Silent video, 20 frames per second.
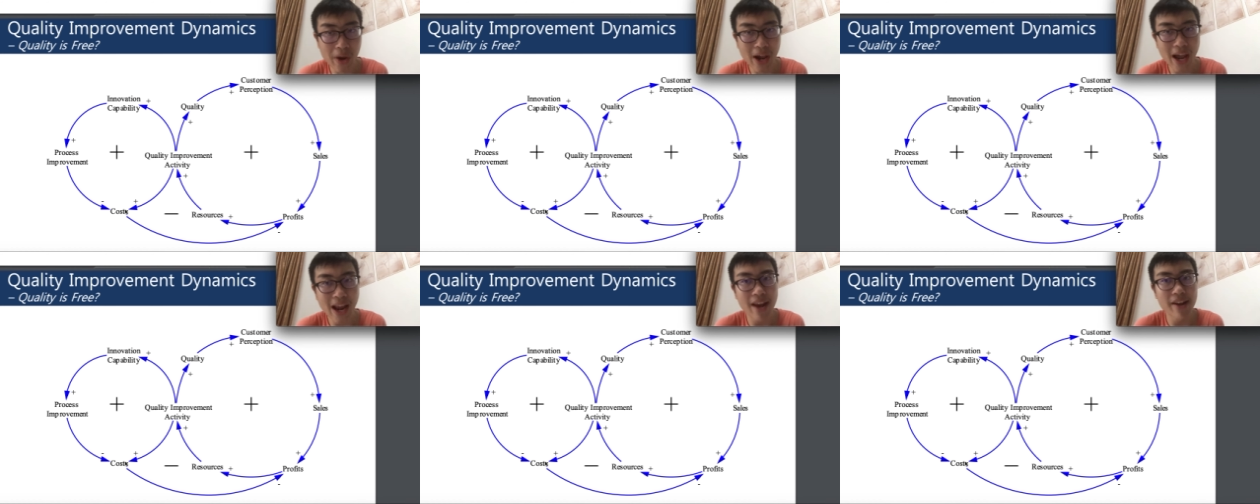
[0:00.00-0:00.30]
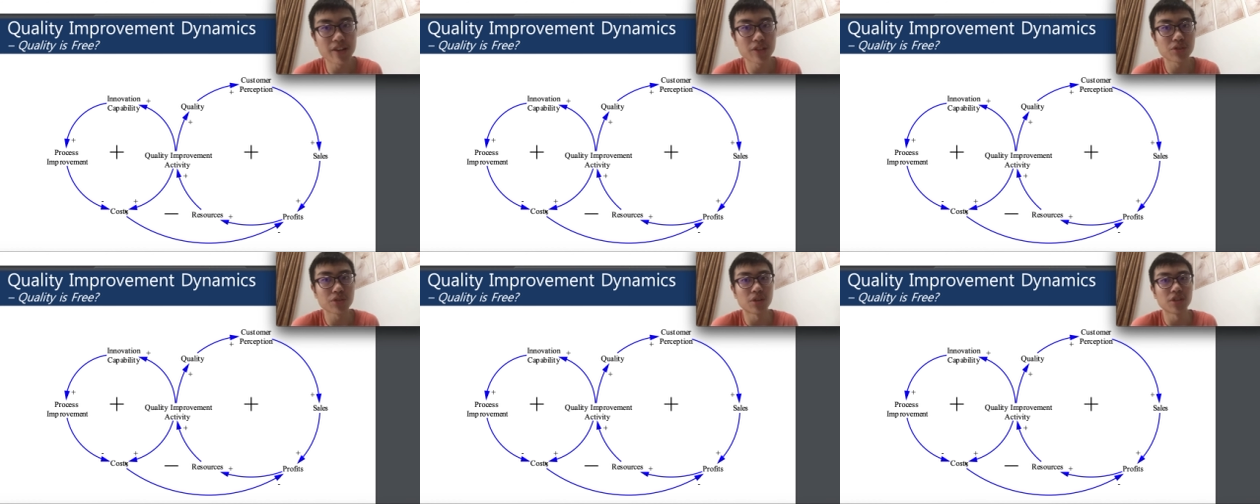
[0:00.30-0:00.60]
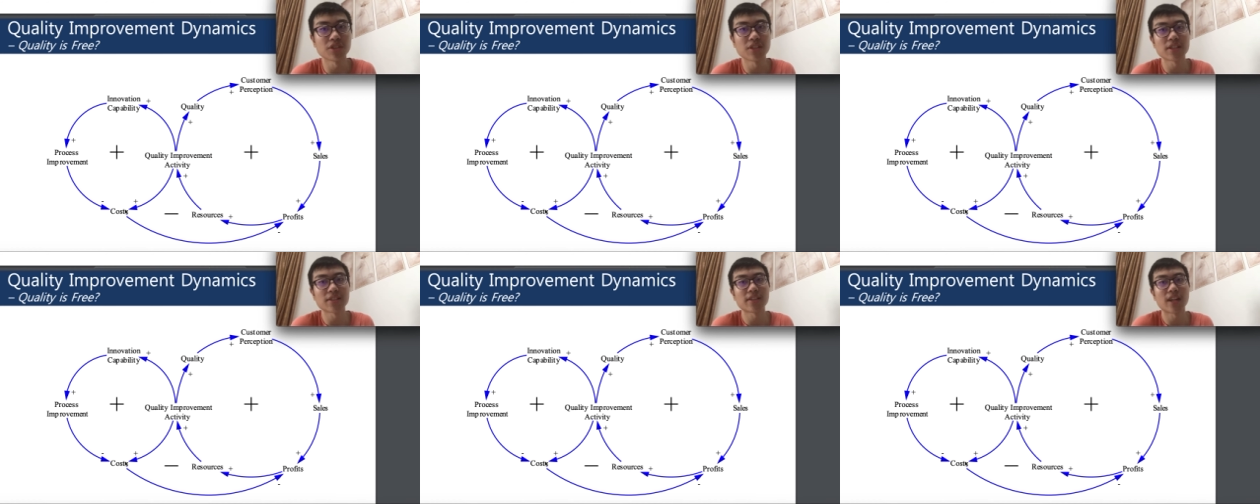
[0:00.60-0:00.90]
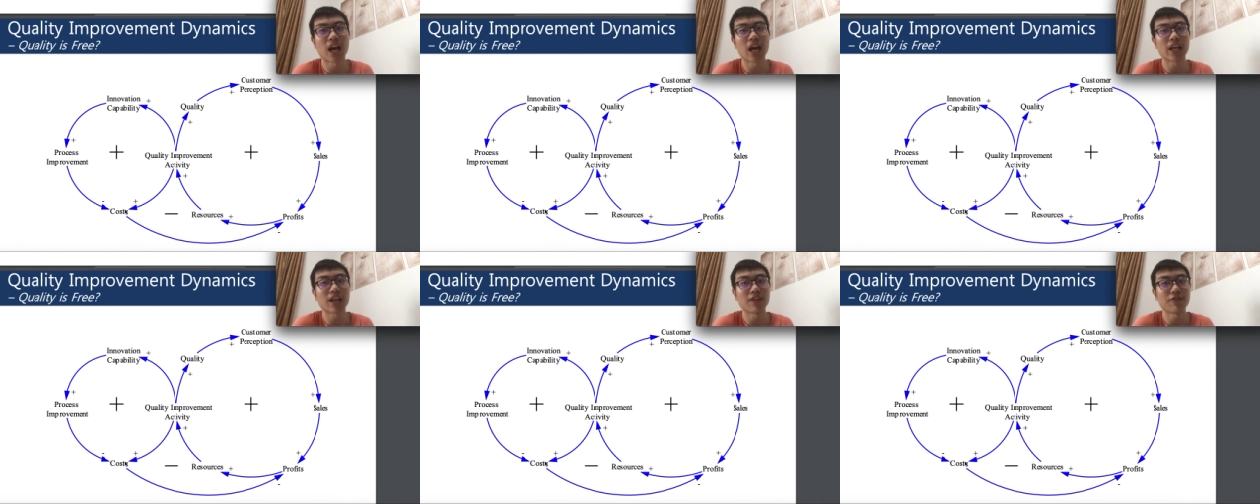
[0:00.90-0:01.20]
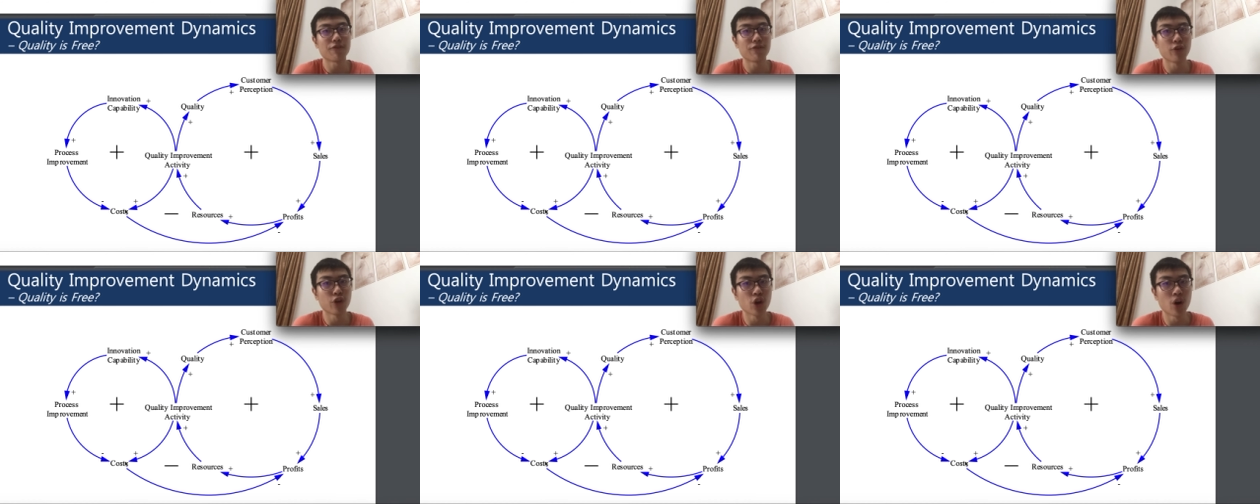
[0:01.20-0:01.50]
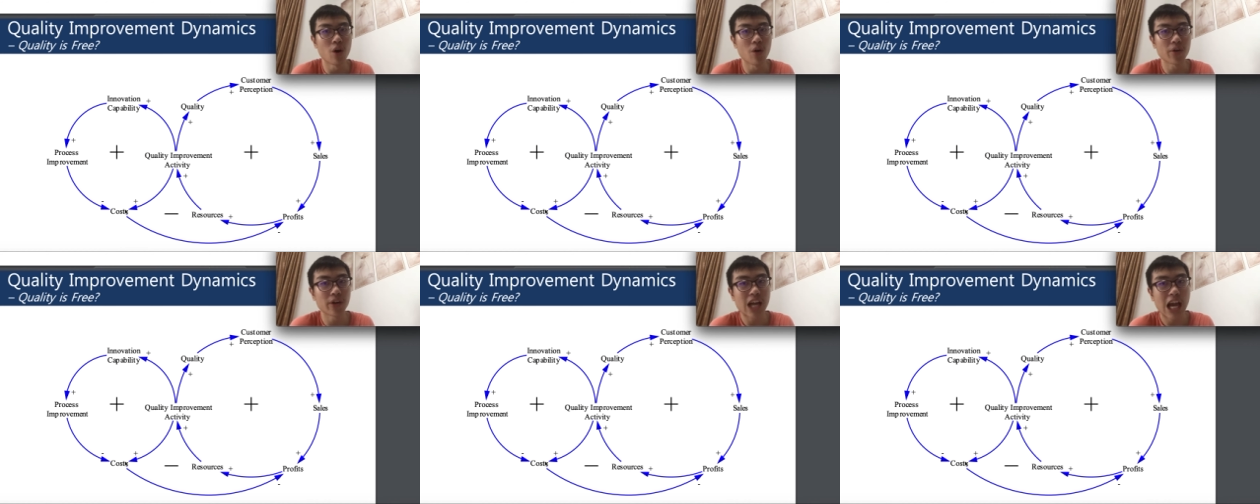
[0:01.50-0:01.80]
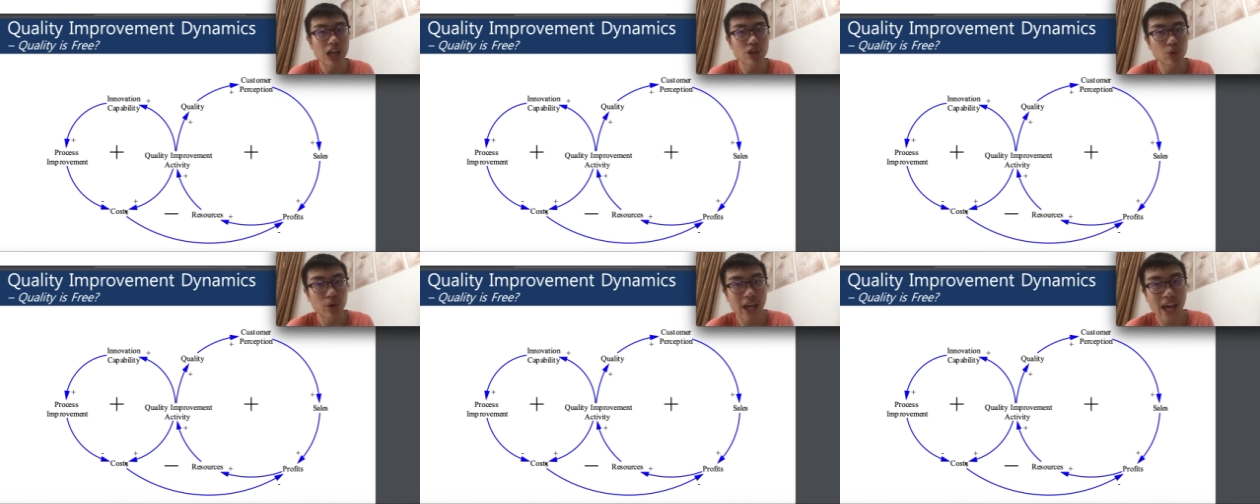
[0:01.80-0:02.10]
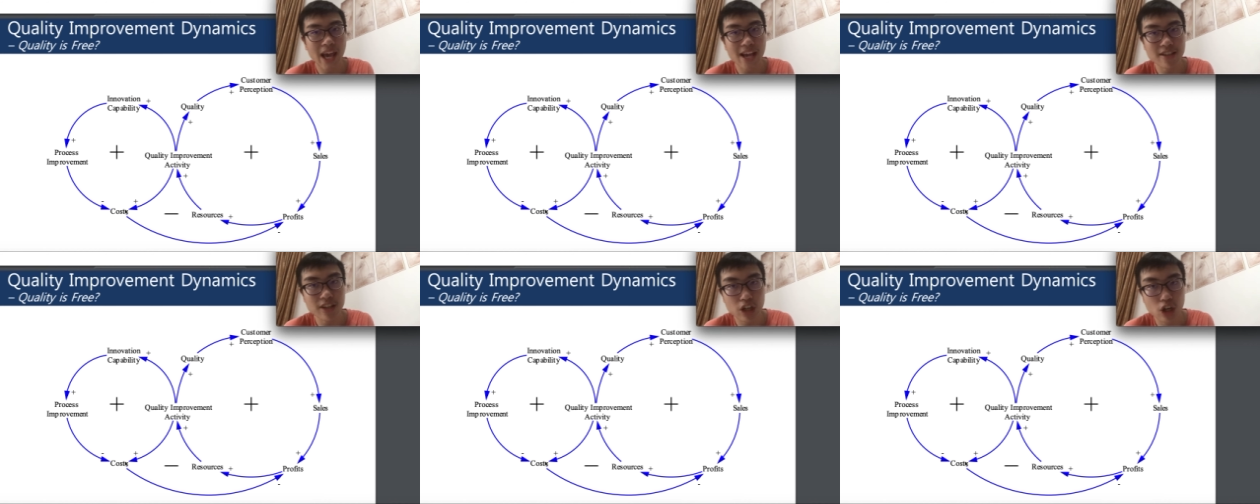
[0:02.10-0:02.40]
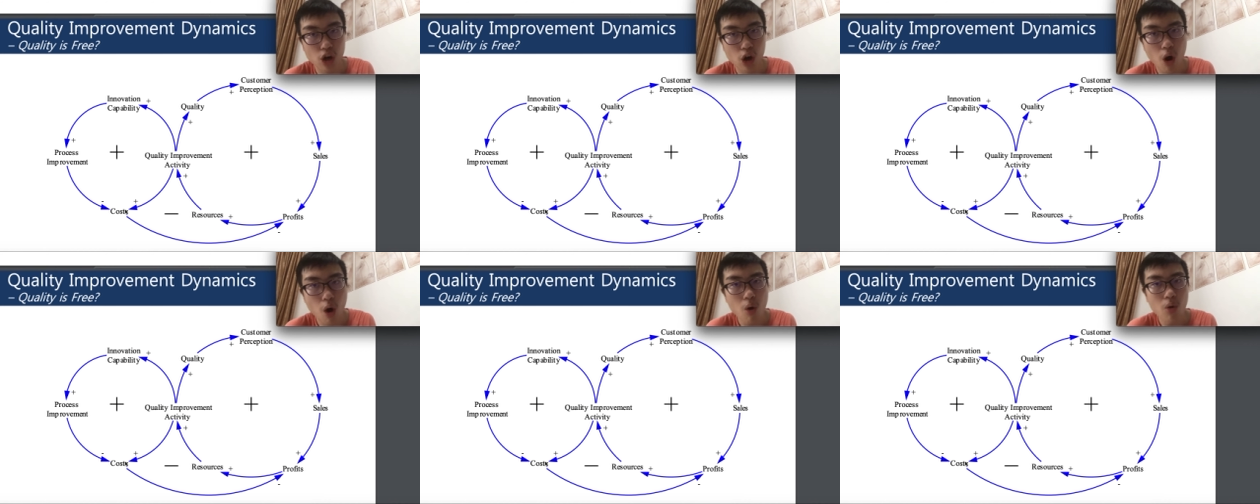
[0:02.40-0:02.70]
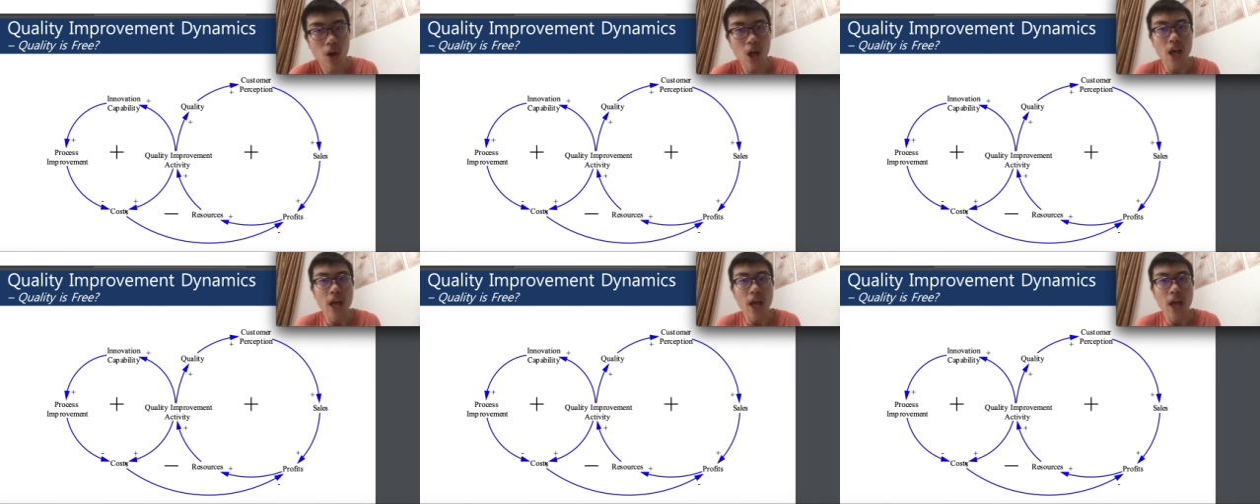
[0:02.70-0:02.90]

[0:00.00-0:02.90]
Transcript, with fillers: energy sources like fuel, natural gas, and coal,